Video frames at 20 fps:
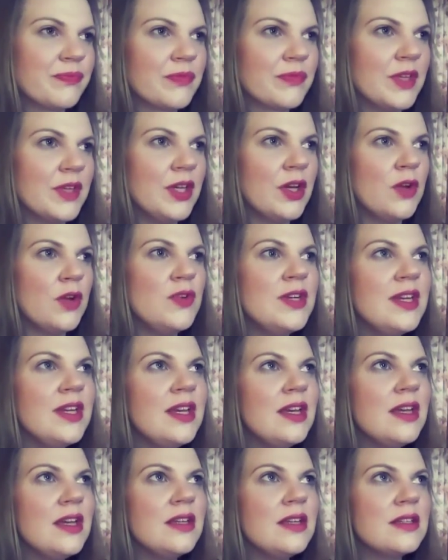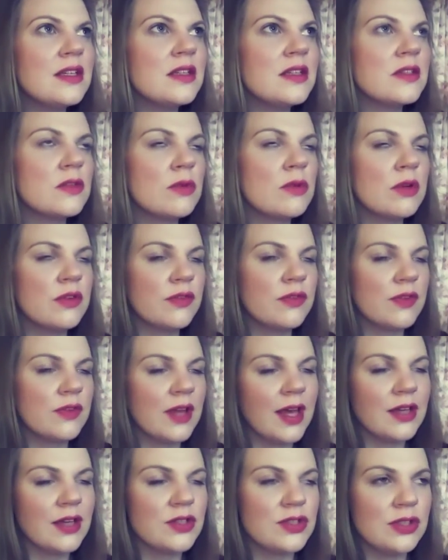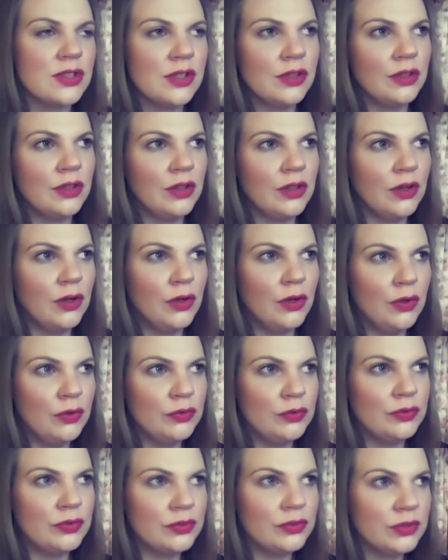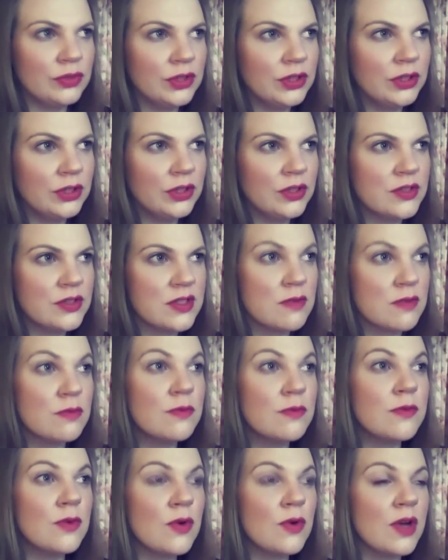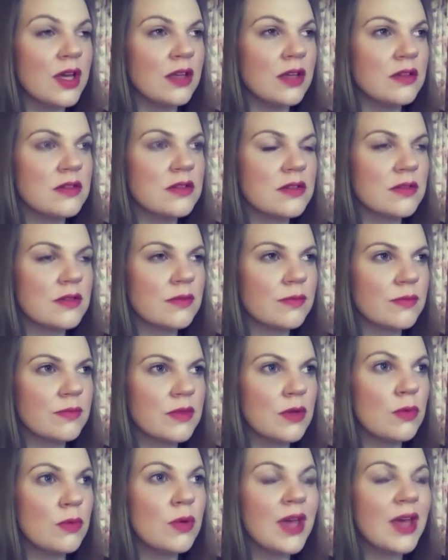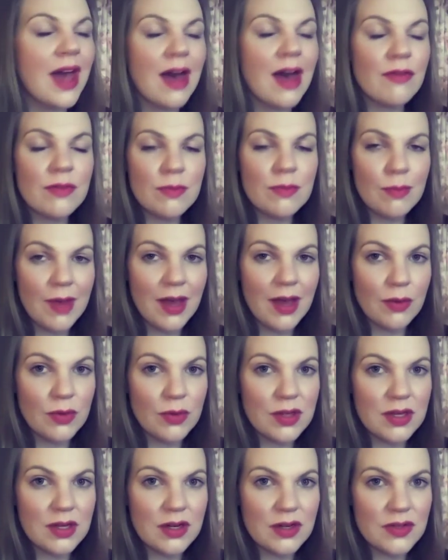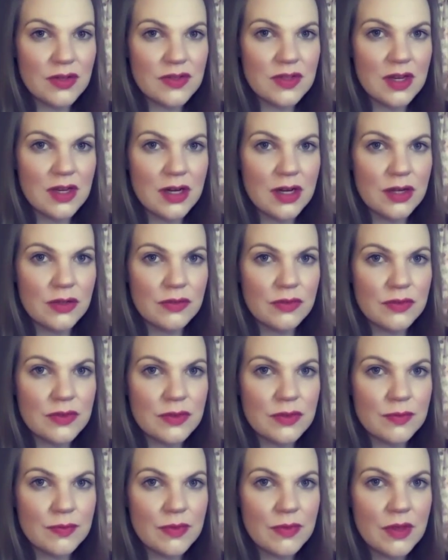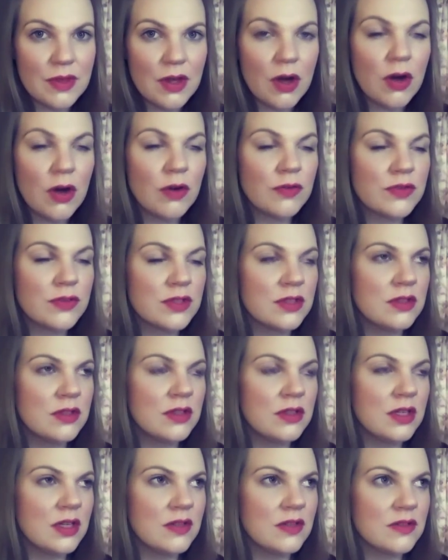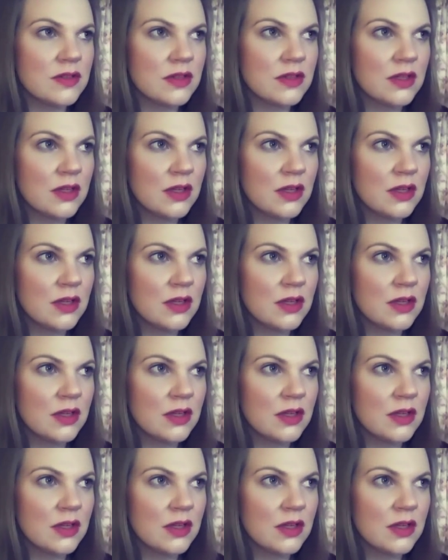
you know, need is a reflection of some voids that we haven't met within ourselves. Often these